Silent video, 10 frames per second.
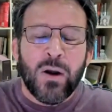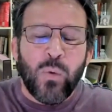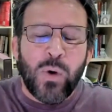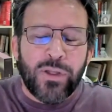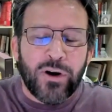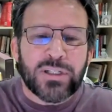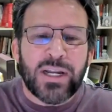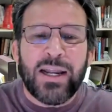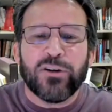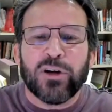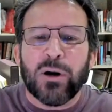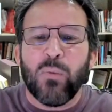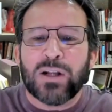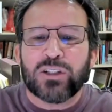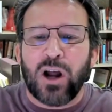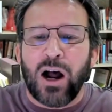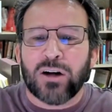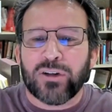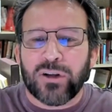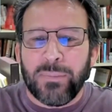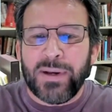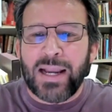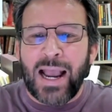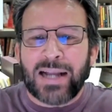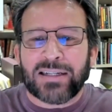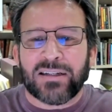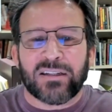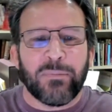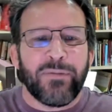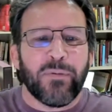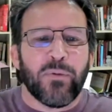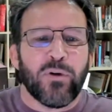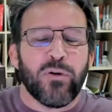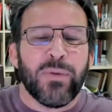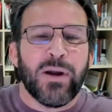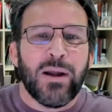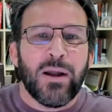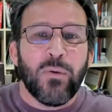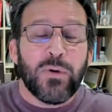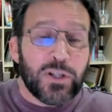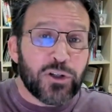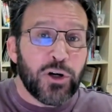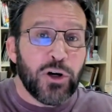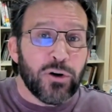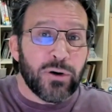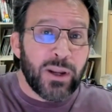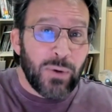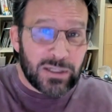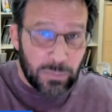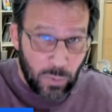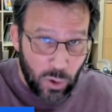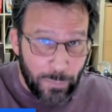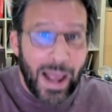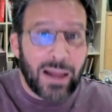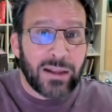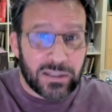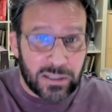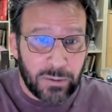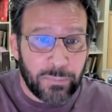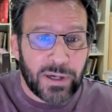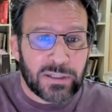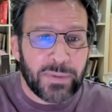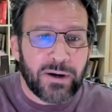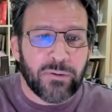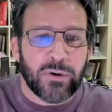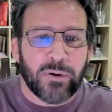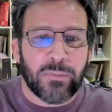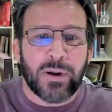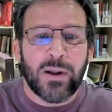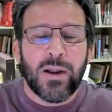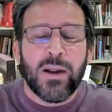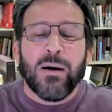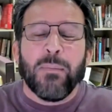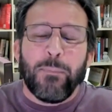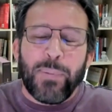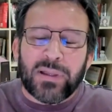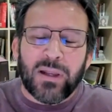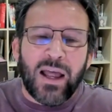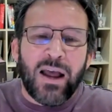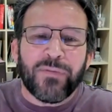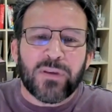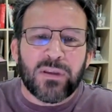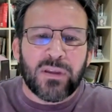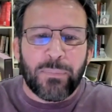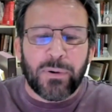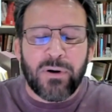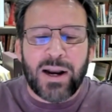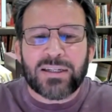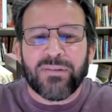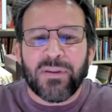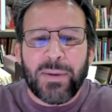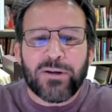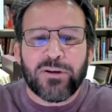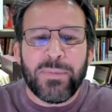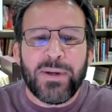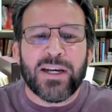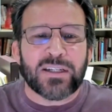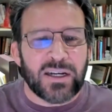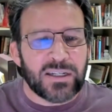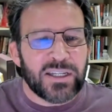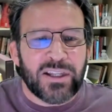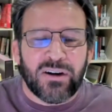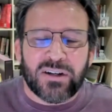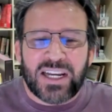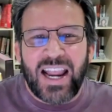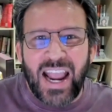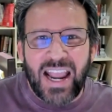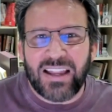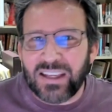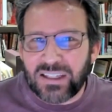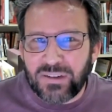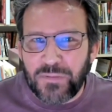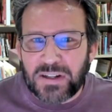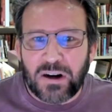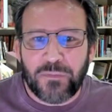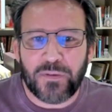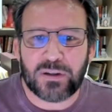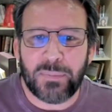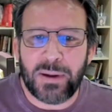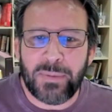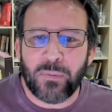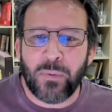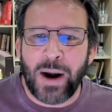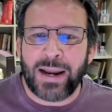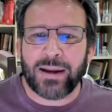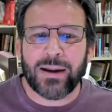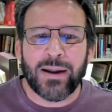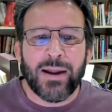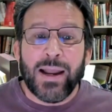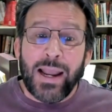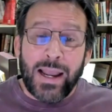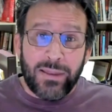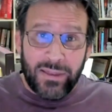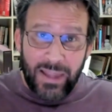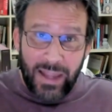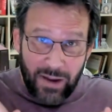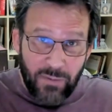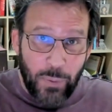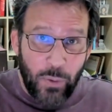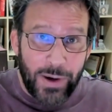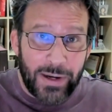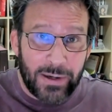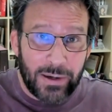well, they're saying Trump wants to alter the media access in the briefing room, which is true. He wants a more balanced press media room. But the left, the progressive, the mainstream media is going to sit there and say, hey, this affects our First Amendment right. And they have a point.